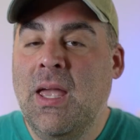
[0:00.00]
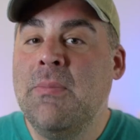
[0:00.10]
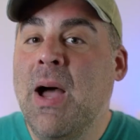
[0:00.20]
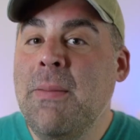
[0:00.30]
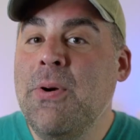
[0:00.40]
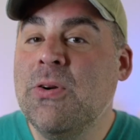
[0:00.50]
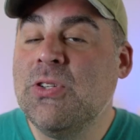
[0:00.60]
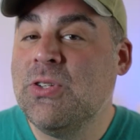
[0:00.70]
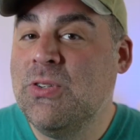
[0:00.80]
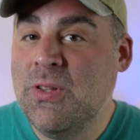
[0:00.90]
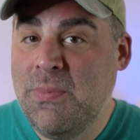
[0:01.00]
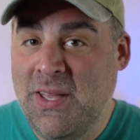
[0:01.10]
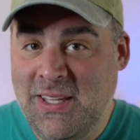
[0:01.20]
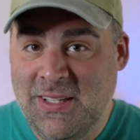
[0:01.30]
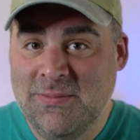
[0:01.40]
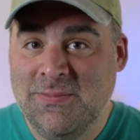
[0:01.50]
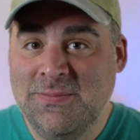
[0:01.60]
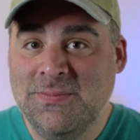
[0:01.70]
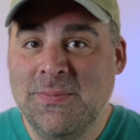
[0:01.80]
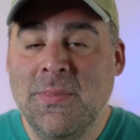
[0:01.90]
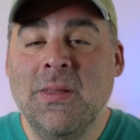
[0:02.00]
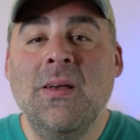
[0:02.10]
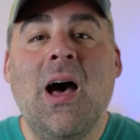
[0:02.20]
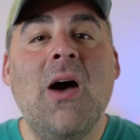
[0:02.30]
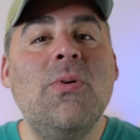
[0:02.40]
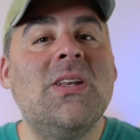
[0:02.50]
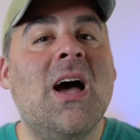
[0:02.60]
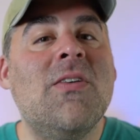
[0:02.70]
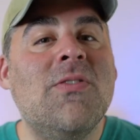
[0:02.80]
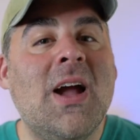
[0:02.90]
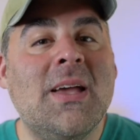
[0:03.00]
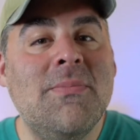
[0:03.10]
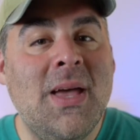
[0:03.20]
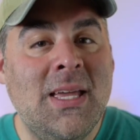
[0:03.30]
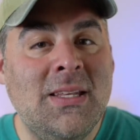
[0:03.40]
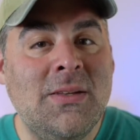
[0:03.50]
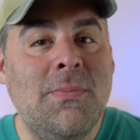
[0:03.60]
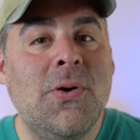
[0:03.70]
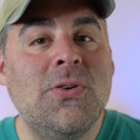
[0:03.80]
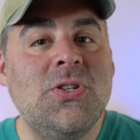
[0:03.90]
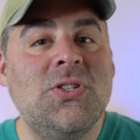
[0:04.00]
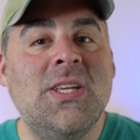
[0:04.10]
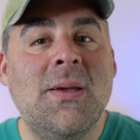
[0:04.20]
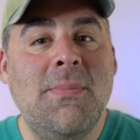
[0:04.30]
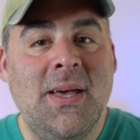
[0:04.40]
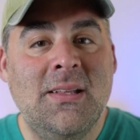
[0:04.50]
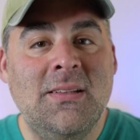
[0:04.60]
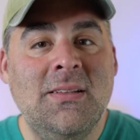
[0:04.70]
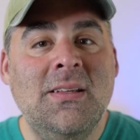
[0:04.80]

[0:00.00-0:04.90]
my personal opinion, I would not recommend purchasing a bed